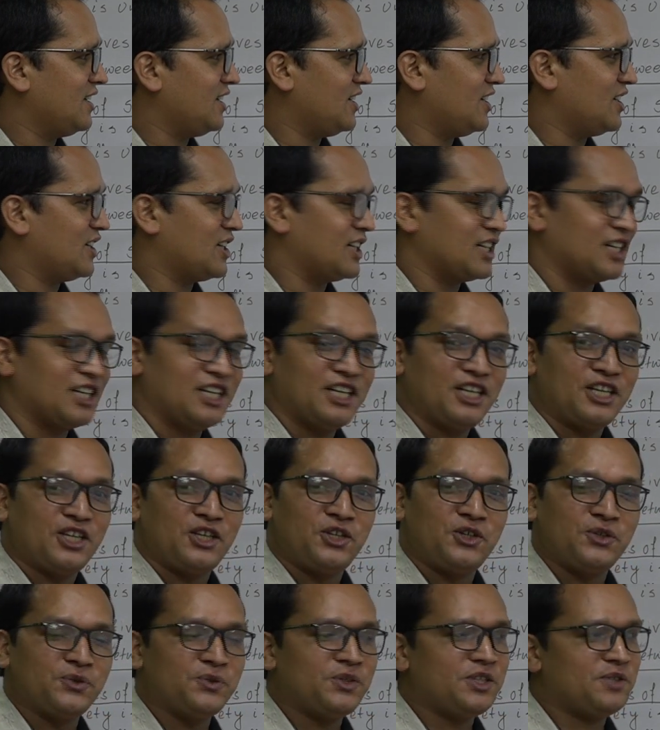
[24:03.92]
or
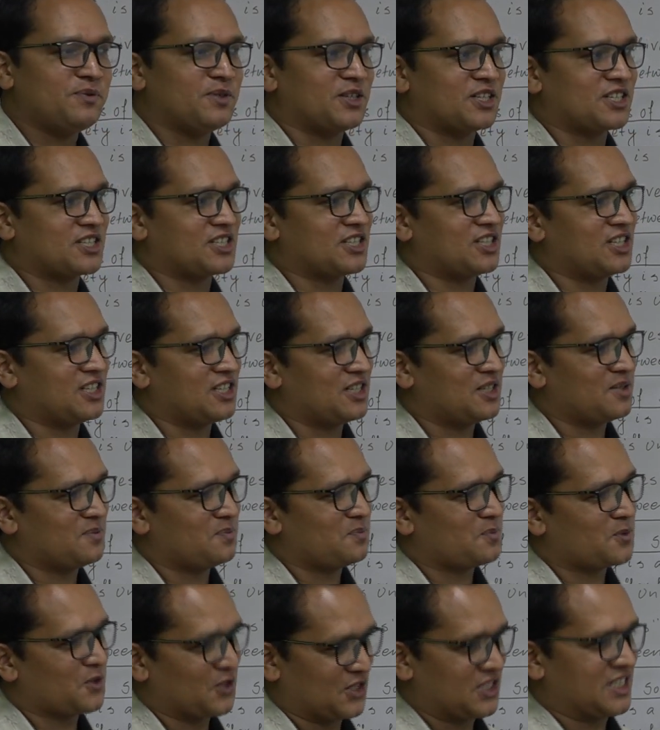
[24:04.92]
universal
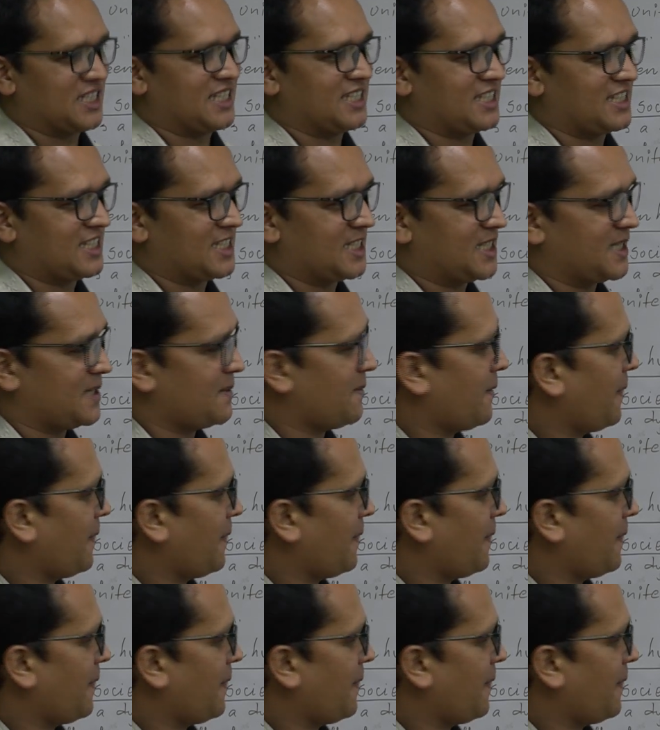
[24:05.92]
process.